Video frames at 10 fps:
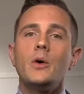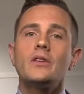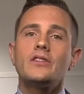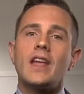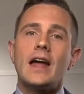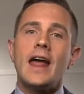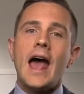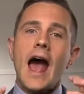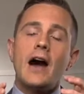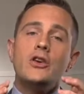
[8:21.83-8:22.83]
understand
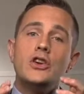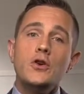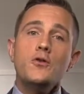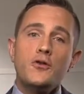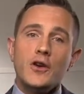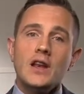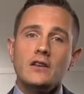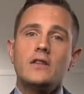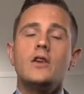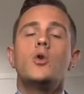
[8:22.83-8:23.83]
how you fit
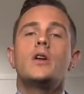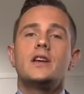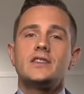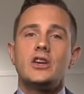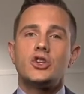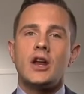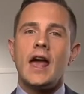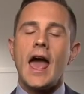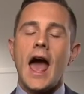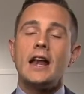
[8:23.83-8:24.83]
into the organization.
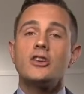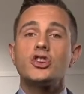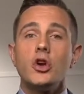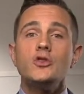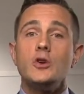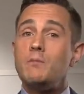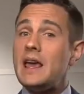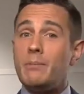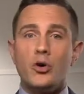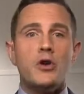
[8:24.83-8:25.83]
And it shows you
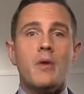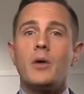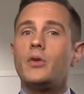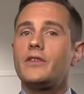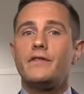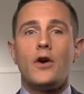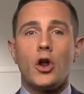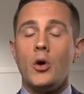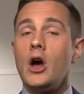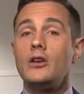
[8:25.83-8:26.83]
people you might want to
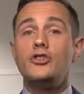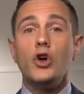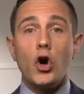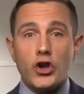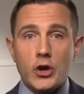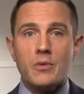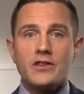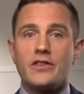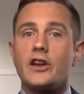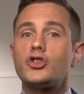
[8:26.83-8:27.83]
follow,
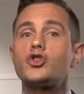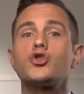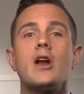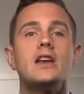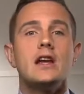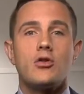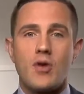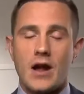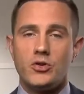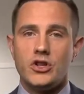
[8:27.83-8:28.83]
documents that are trending
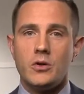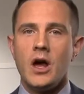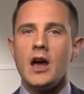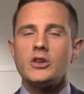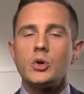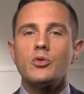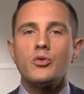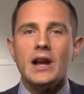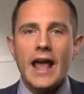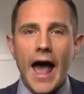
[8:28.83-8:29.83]
around you. So it
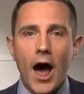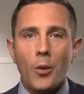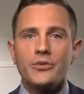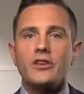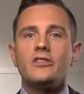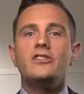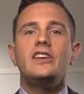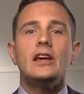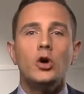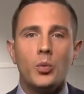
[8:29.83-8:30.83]
really helps us
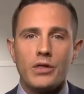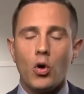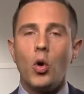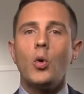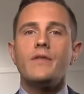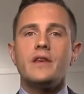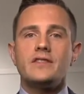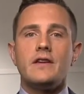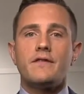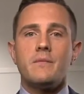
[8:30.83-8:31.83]
deal with all of this
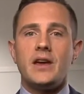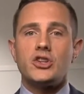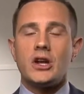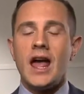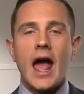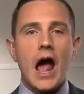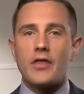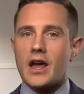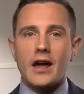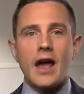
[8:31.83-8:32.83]
information and the
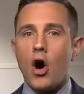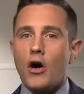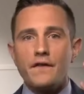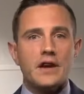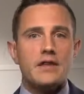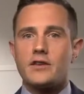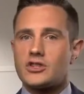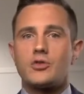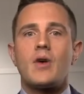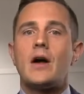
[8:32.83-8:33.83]
cacophony that
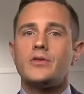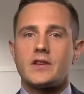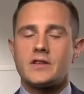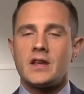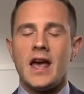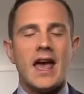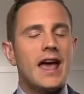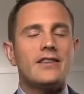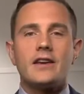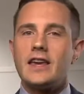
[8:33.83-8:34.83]
surrounds us.
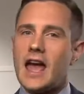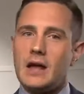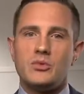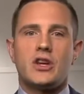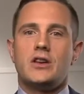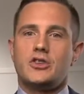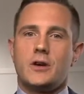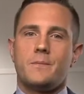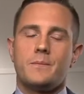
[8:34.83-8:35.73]
It's a game changer.